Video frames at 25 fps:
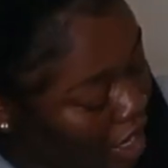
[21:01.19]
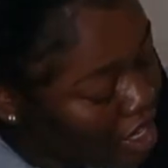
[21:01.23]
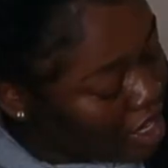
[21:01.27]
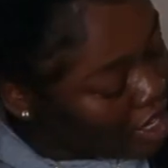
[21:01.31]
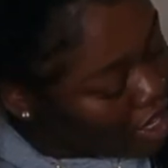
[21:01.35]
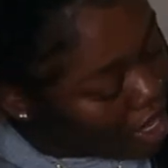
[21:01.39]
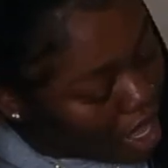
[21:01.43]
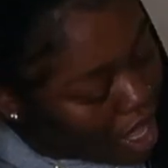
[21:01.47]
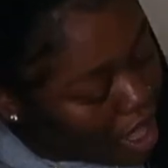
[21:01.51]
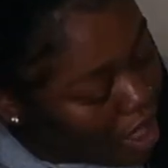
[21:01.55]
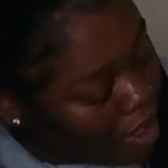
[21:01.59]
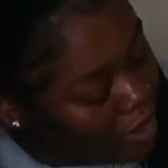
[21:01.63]

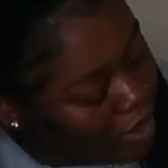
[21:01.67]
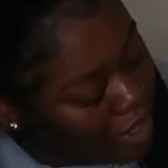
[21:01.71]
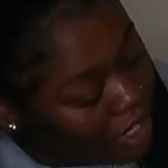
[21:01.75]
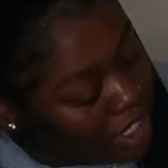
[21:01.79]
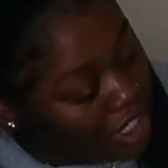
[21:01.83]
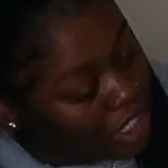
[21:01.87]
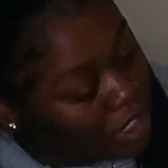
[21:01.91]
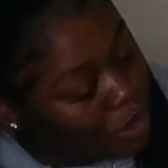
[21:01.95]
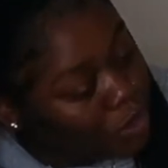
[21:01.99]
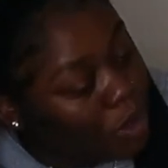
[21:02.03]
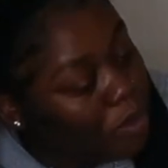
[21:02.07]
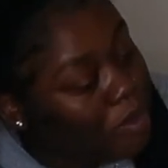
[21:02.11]
y'all,
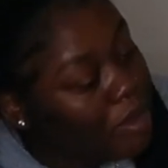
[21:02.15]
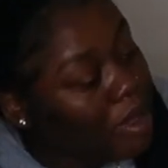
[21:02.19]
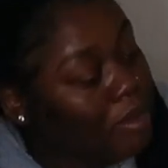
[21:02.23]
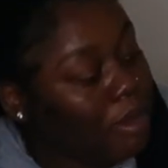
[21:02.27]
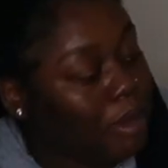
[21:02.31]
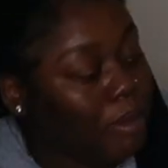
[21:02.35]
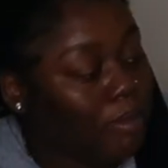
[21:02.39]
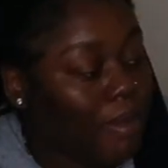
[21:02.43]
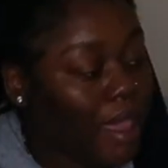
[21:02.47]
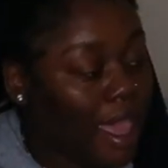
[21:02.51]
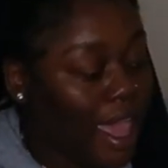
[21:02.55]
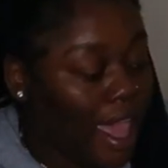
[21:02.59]
this is what
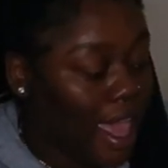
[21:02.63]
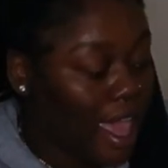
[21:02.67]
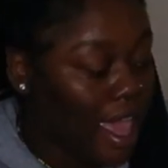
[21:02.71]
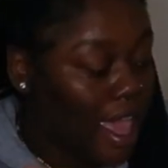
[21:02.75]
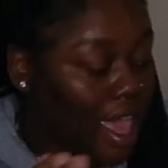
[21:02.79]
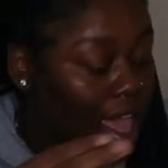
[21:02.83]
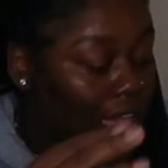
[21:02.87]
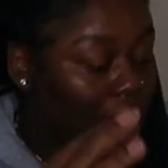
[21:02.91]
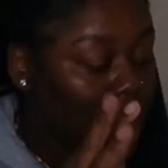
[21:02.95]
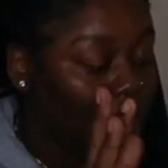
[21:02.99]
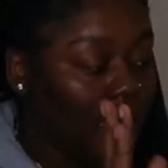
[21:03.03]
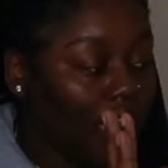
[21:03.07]
made me
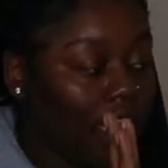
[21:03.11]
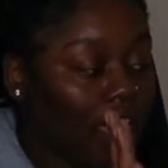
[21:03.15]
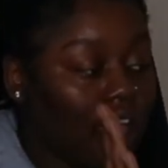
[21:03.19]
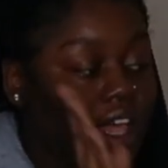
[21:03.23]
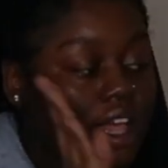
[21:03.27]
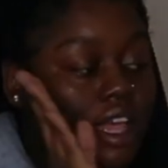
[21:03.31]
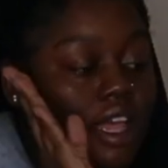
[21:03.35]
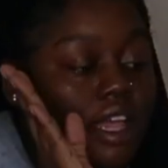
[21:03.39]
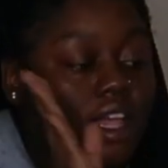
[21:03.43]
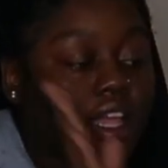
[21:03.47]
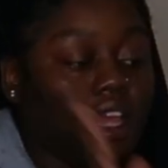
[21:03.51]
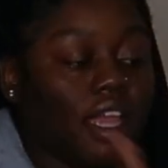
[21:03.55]
mad.
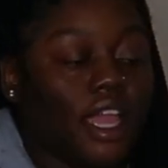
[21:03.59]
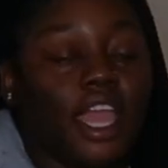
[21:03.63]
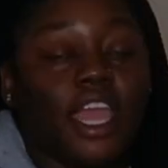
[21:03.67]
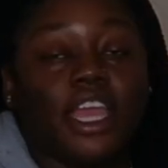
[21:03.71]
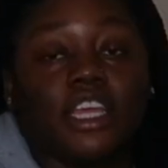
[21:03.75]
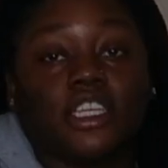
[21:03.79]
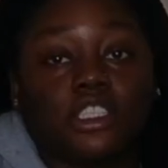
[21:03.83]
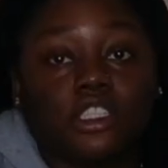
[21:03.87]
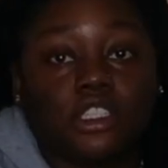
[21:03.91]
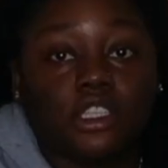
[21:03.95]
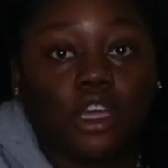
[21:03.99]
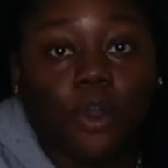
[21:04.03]

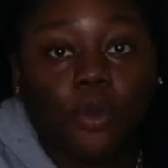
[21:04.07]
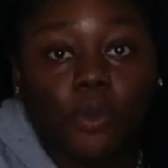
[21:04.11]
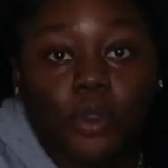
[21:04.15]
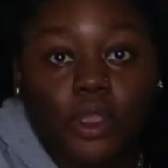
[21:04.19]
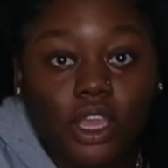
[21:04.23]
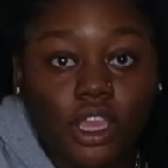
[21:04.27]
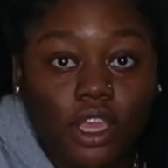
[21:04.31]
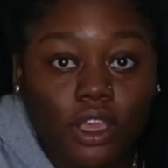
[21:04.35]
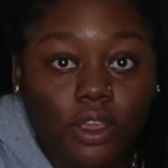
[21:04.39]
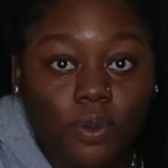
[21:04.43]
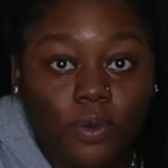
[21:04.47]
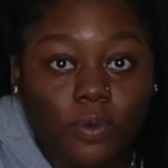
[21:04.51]
It's so
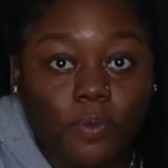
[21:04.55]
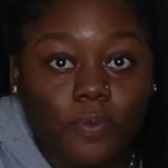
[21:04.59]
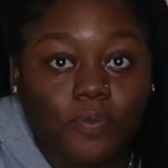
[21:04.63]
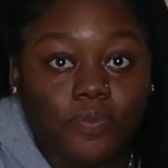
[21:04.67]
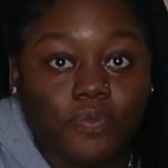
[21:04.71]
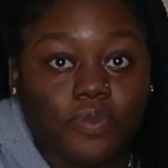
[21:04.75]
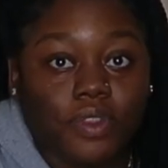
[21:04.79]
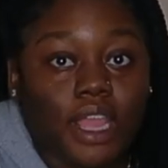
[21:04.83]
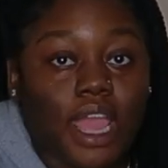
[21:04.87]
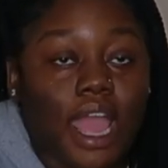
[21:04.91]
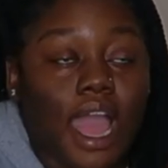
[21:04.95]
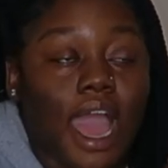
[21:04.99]
cute.
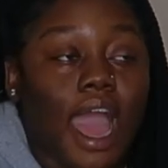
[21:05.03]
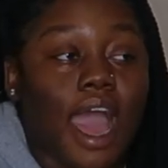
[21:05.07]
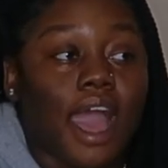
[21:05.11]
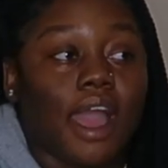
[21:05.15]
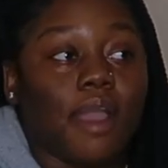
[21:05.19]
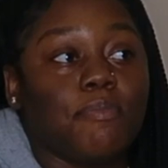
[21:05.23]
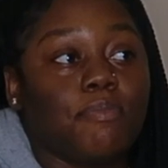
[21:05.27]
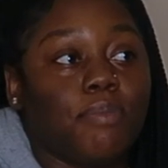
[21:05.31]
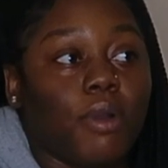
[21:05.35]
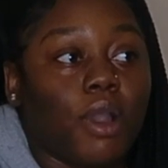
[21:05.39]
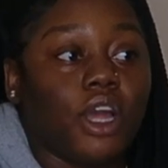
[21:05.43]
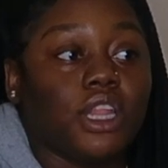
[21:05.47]

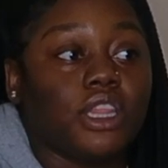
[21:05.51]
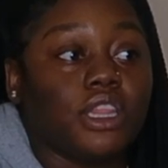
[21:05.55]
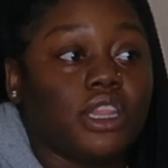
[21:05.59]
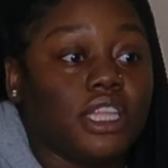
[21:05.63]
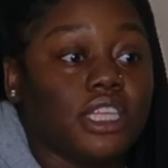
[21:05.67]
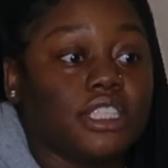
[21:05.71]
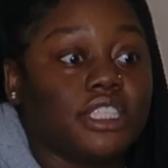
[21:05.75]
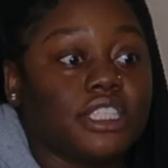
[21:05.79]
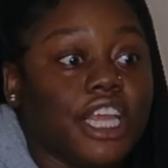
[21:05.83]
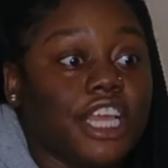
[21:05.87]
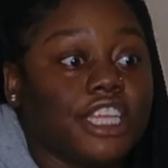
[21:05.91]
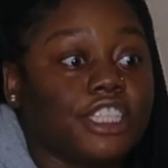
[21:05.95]
I bought
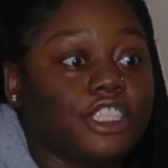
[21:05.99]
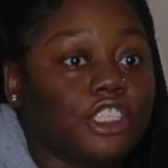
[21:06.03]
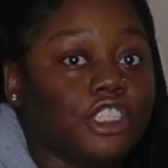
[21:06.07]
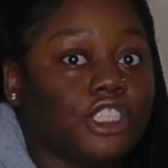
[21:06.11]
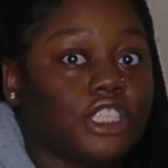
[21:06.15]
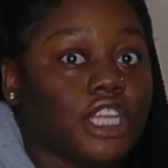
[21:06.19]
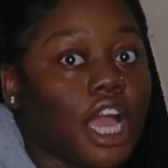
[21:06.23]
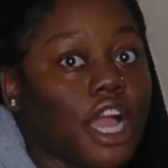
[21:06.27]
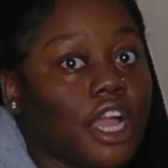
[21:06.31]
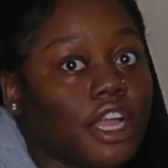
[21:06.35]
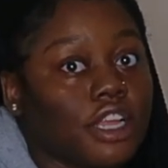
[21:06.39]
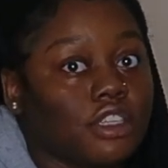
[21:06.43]
this as a
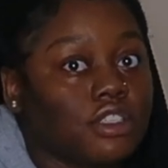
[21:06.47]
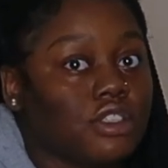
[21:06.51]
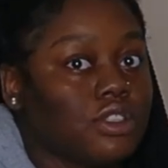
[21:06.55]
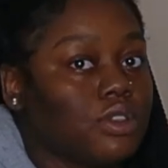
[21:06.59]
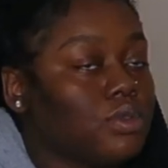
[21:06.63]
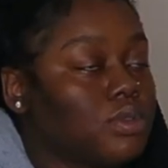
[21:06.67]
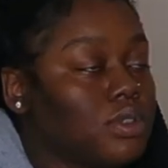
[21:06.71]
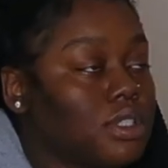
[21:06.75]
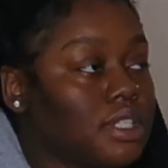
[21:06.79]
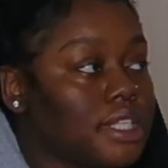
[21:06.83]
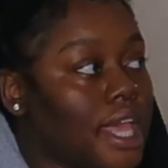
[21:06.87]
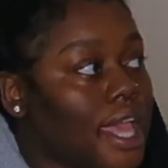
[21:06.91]
jogging
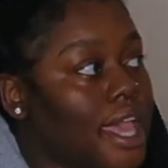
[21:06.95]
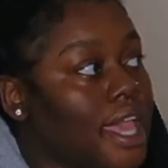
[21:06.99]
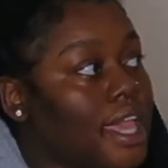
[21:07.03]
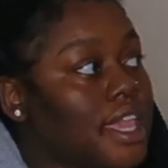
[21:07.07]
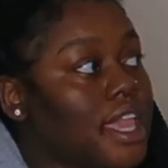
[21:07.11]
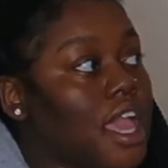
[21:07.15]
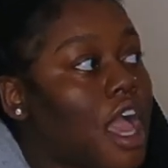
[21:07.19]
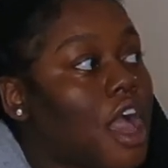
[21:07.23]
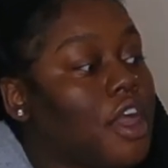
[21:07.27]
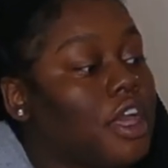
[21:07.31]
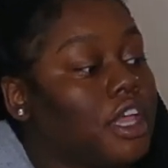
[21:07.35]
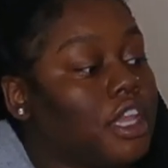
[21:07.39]
suit
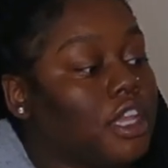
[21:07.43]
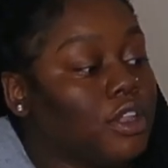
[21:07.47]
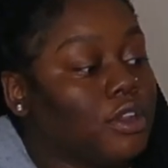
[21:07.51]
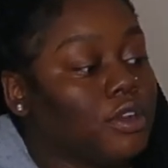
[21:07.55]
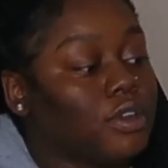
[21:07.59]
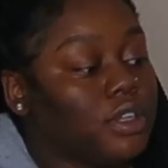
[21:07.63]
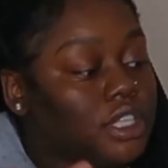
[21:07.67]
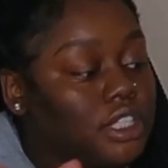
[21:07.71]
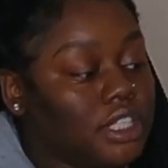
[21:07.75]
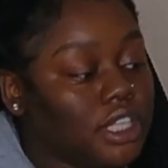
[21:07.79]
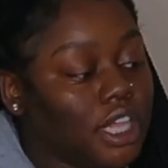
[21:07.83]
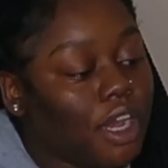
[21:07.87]
set. Y'all, it
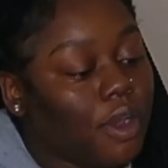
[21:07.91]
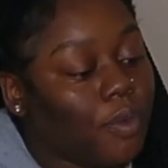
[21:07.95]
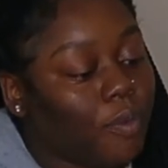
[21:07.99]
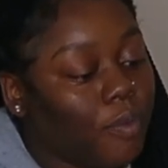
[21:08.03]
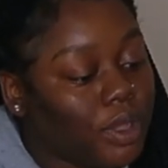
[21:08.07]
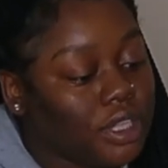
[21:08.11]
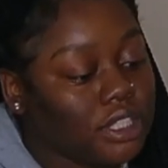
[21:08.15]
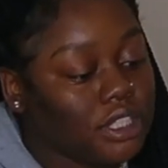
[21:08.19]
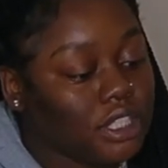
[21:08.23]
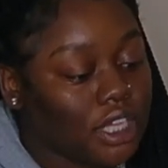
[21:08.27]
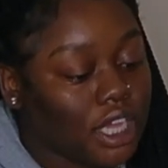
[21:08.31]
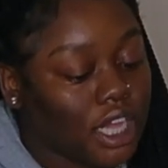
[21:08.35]
literally said it
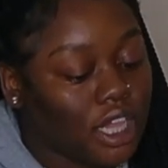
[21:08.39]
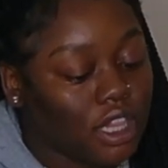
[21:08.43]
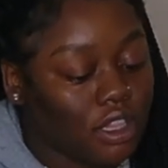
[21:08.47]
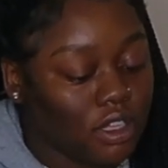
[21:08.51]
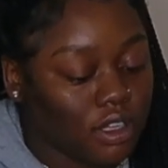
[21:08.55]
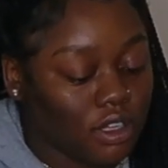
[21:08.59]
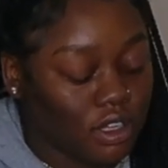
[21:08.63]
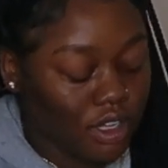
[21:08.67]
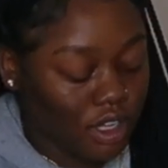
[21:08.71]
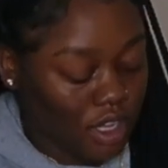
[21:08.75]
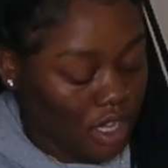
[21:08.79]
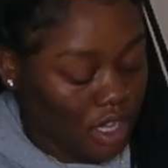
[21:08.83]
went together.